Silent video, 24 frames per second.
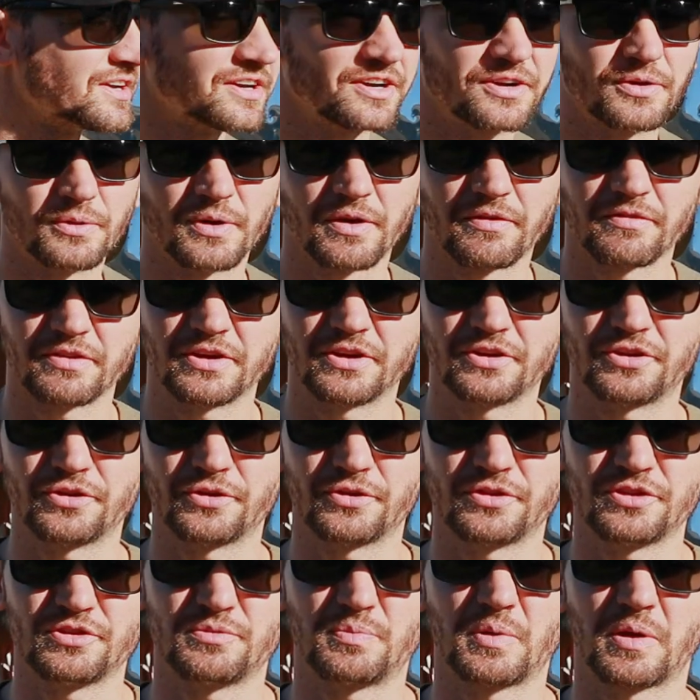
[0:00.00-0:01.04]
Whenever you're
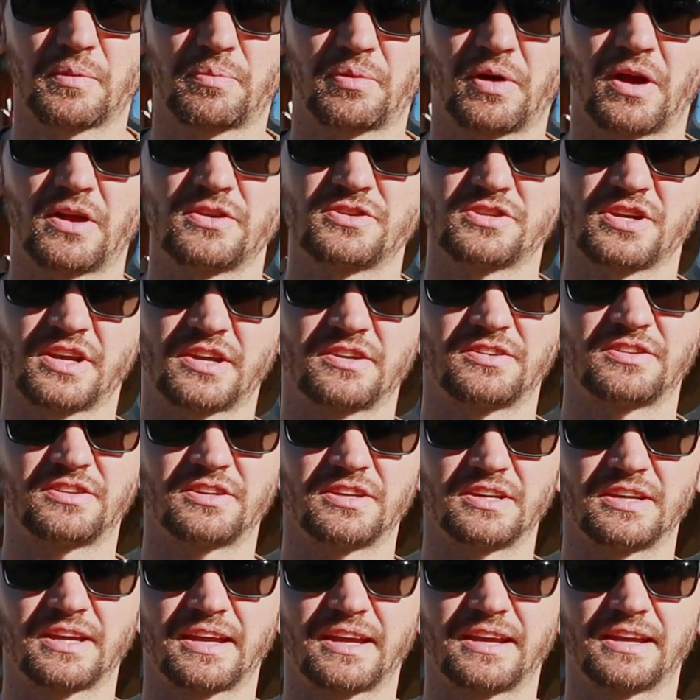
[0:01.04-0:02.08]
doing these big projects,
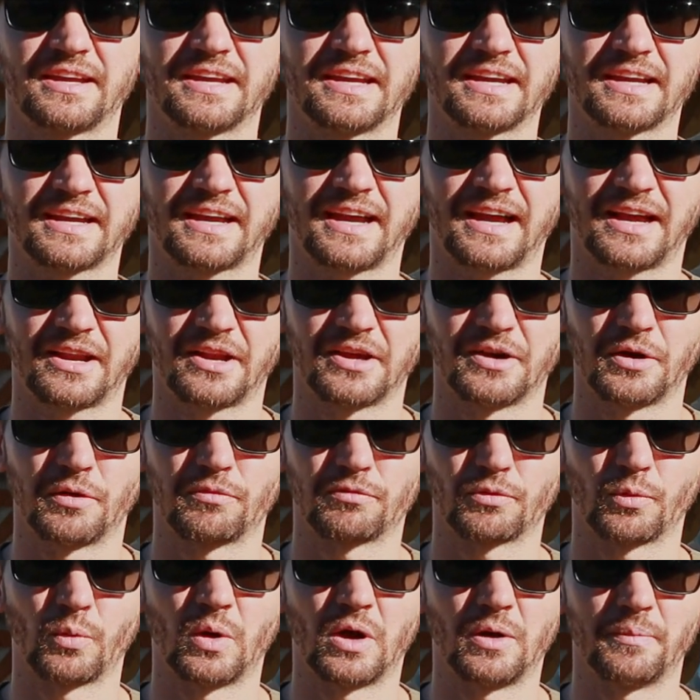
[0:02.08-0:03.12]
it can get kind of
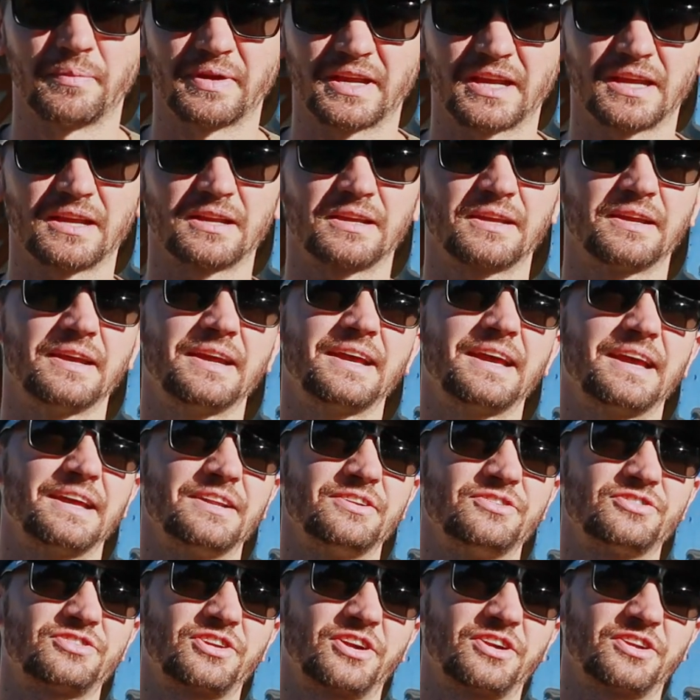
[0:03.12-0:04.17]
overwhelming,
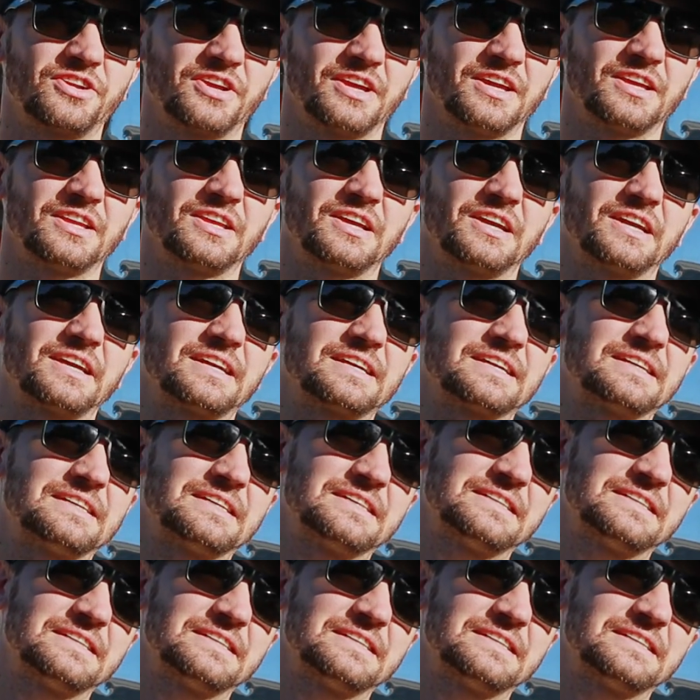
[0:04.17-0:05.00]
and you start to get like,